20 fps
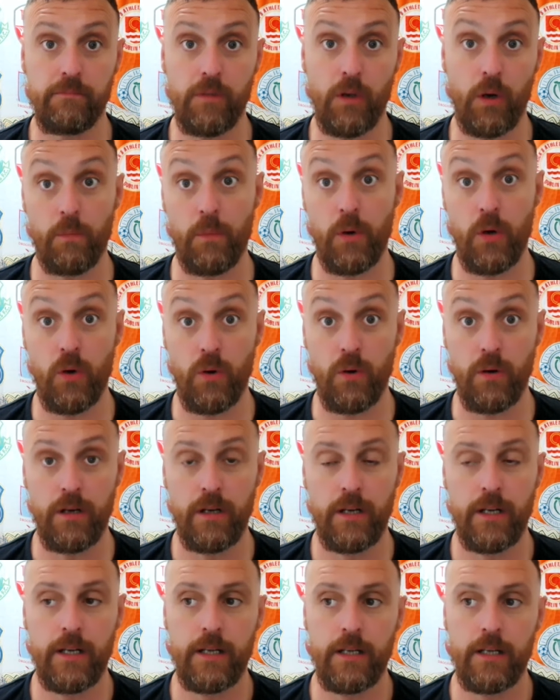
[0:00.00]
or more
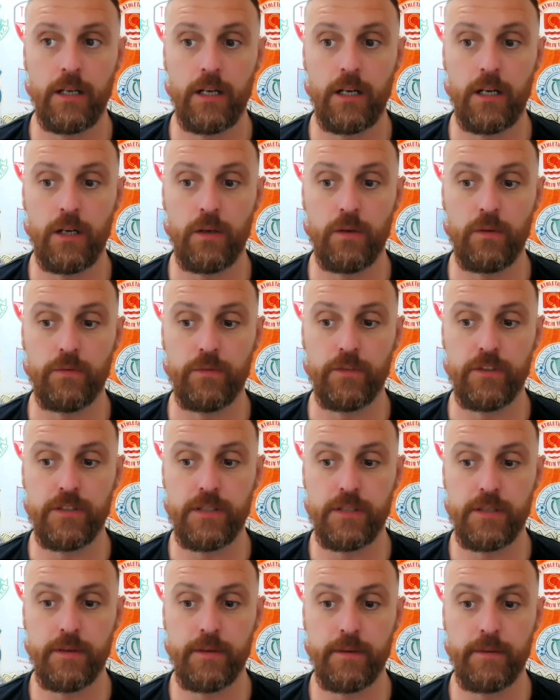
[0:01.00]

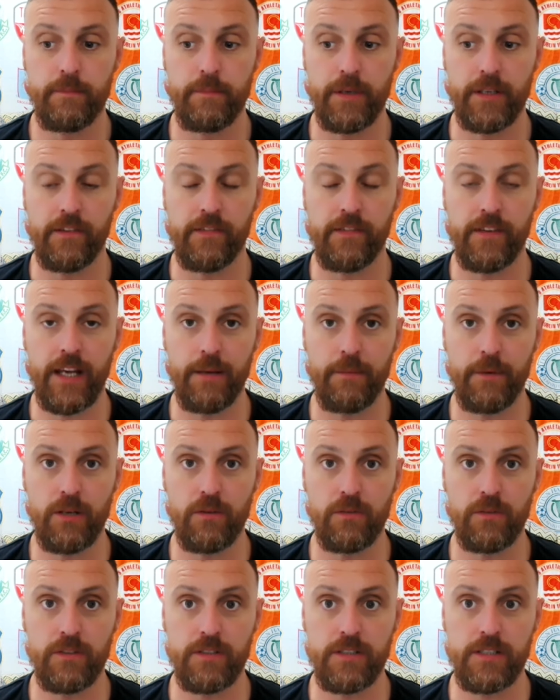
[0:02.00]
owned by the same
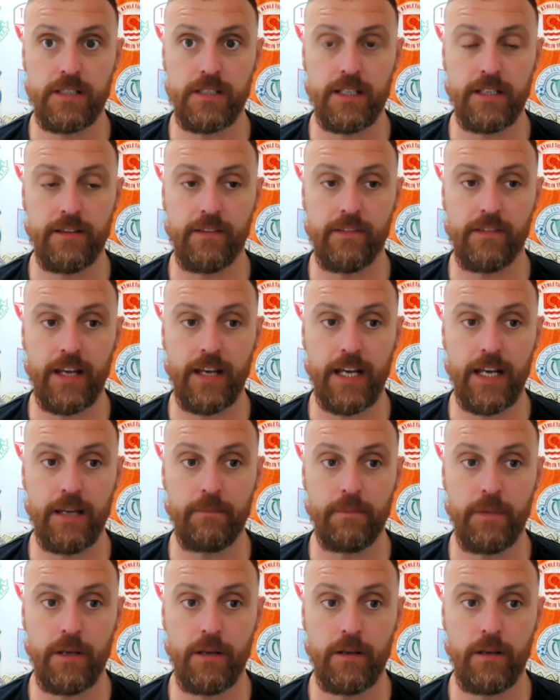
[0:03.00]
owners in the
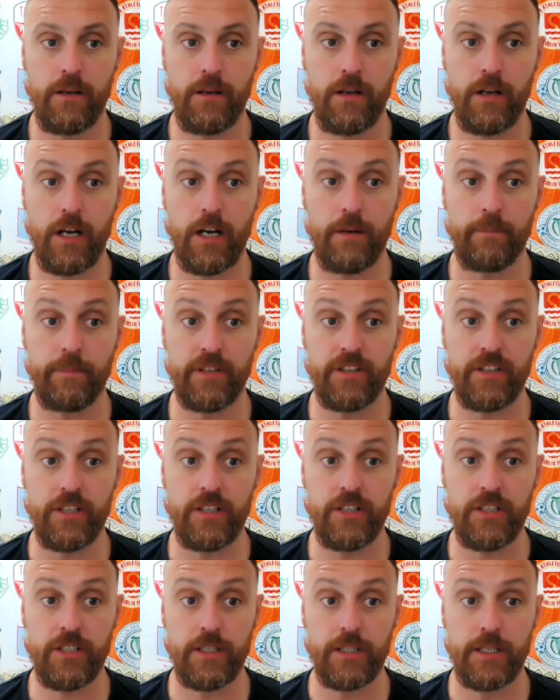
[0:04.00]
same
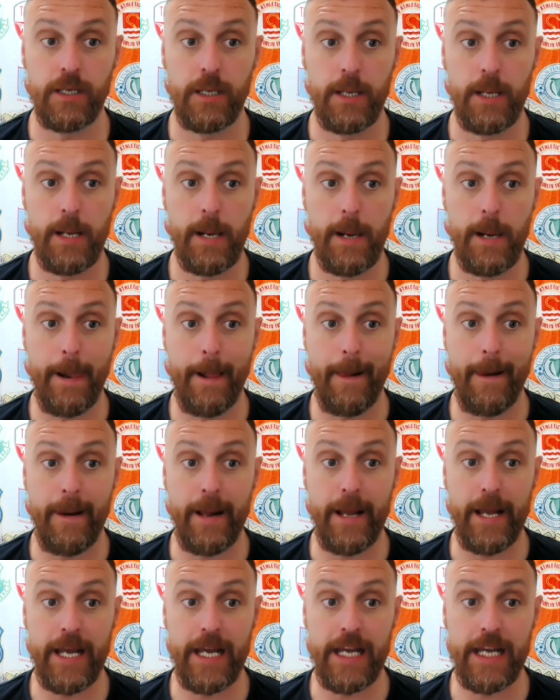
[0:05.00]
competition
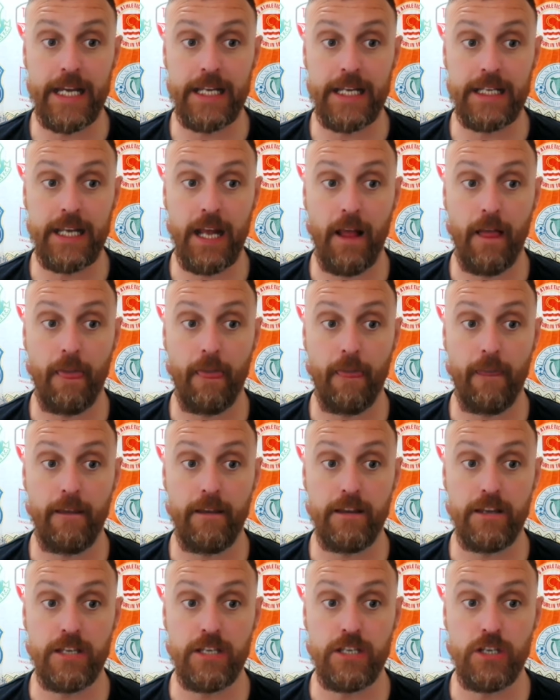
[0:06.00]
in
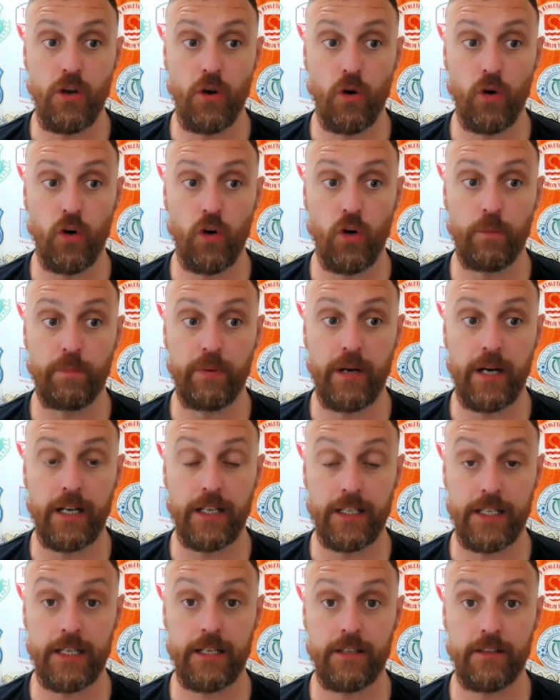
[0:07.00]
Europe. I'll
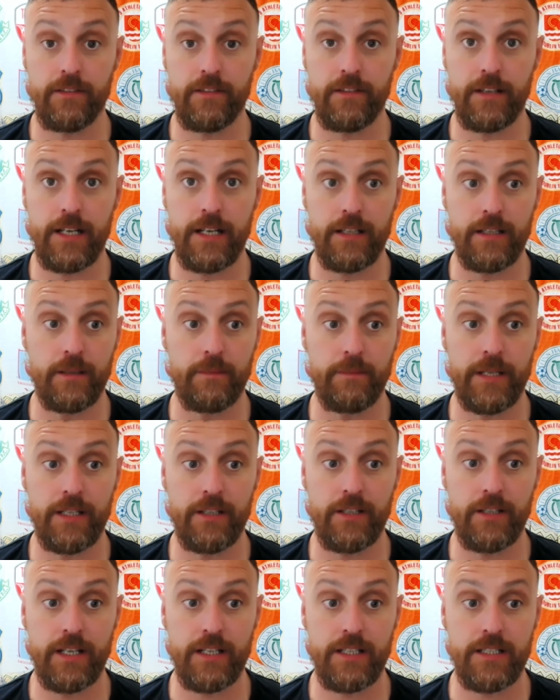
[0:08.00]
get onto that in a
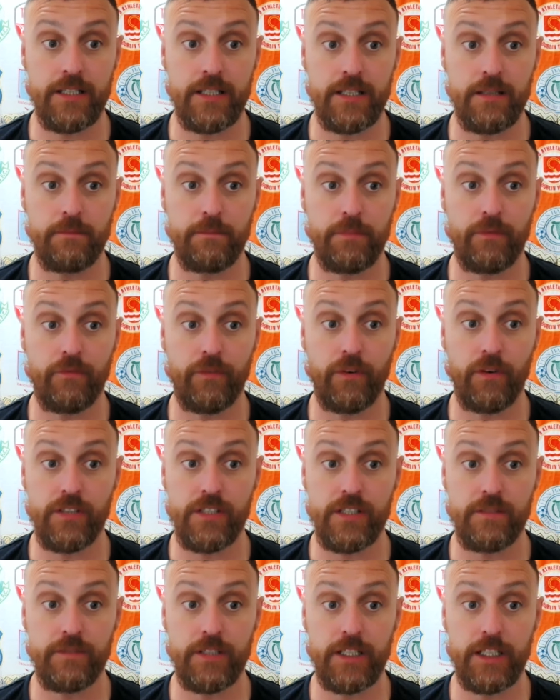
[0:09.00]
minute, actually. But
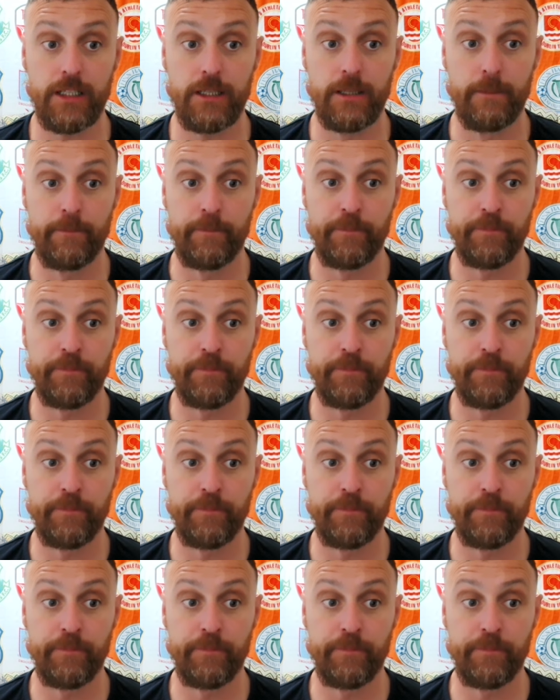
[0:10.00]
first of all,